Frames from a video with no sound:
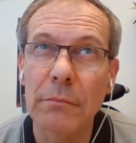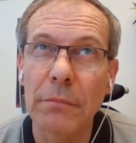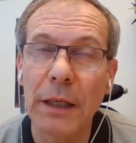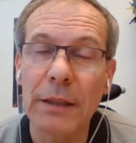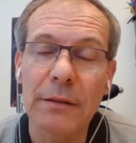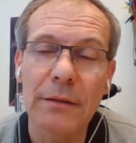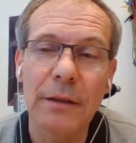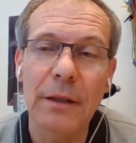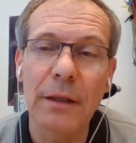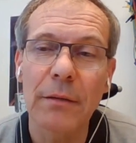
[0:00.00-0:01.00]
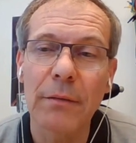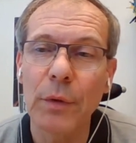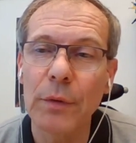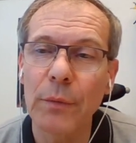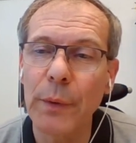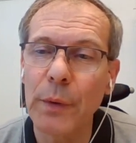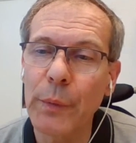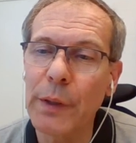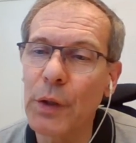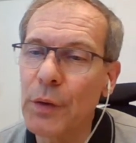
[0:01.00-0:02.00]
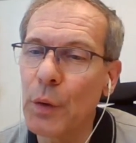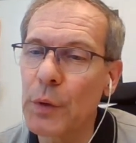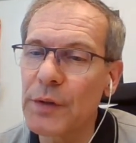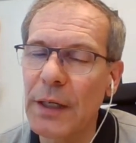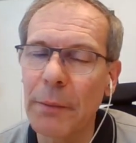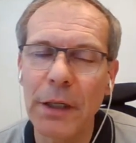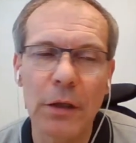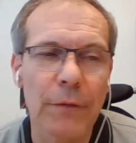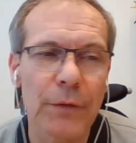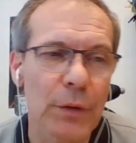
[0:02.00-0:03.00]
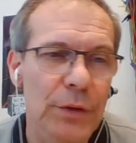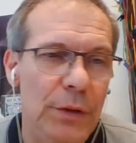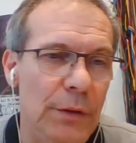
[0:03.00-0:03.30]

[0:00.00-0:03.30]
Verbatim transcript: but uh, what we don't know what's coming in the future,